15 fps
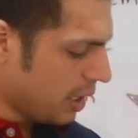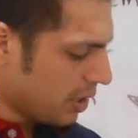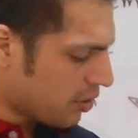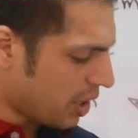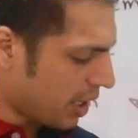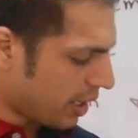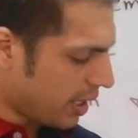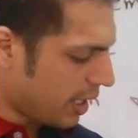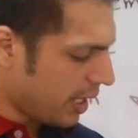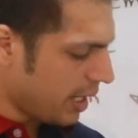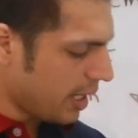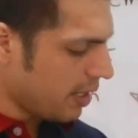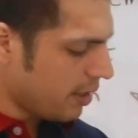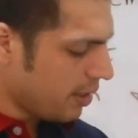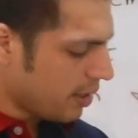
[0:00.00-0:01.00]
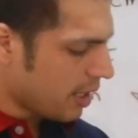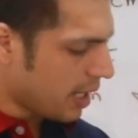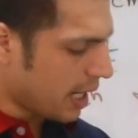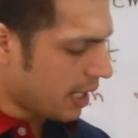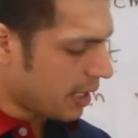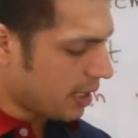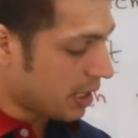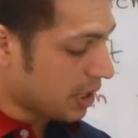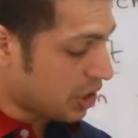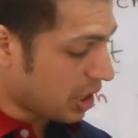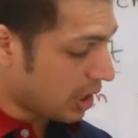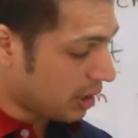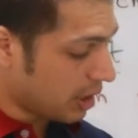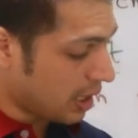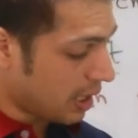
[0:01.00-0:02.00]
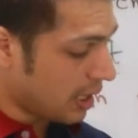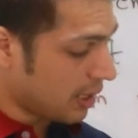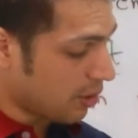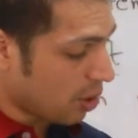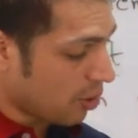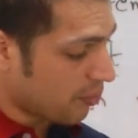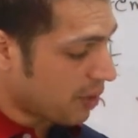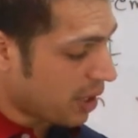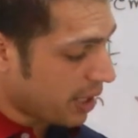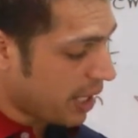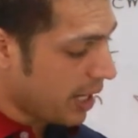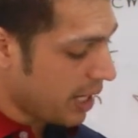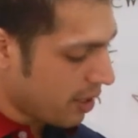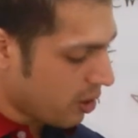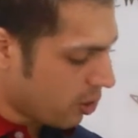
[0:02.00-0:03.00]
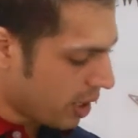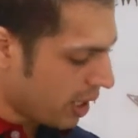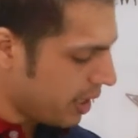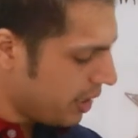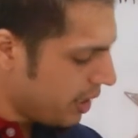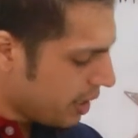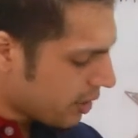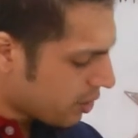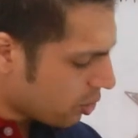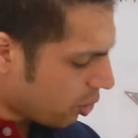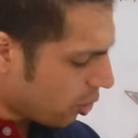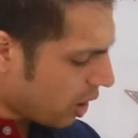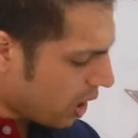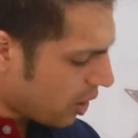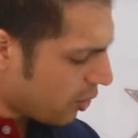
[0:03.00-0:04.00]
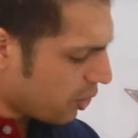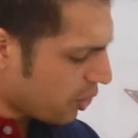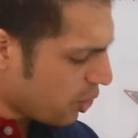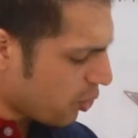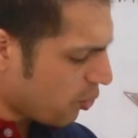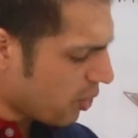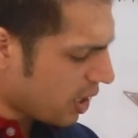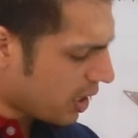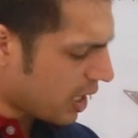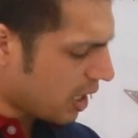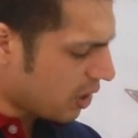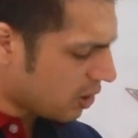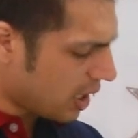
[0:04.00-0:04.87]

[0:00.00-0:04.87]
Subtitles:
check here and check the length of the day. Okay. So how do you work out